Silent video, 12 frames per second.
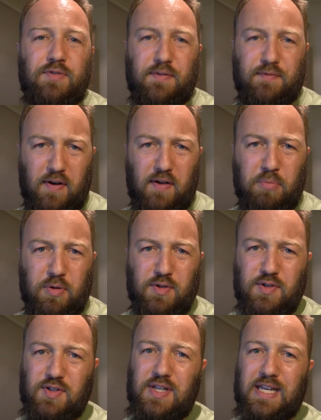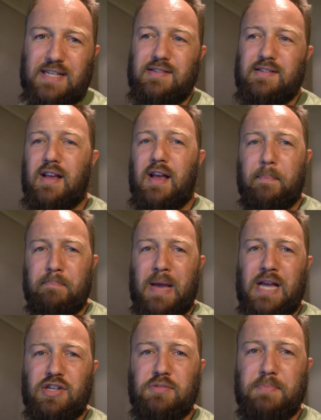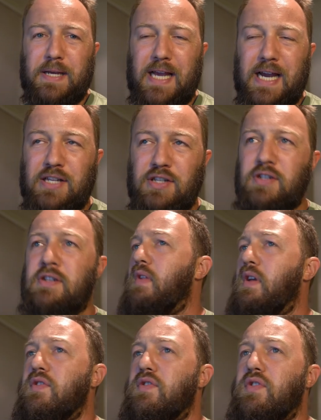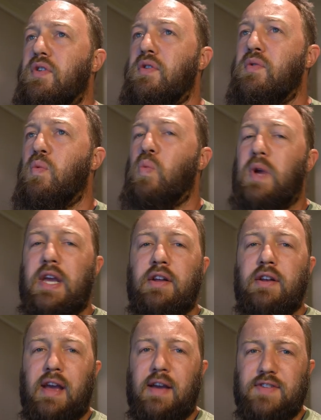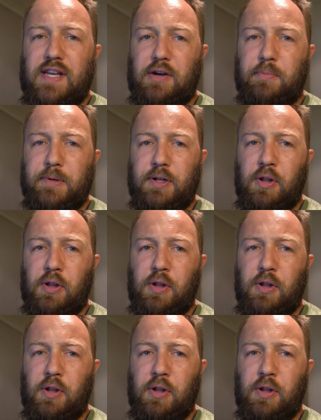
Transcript: 5.6 mash pH. So we're going to have to help it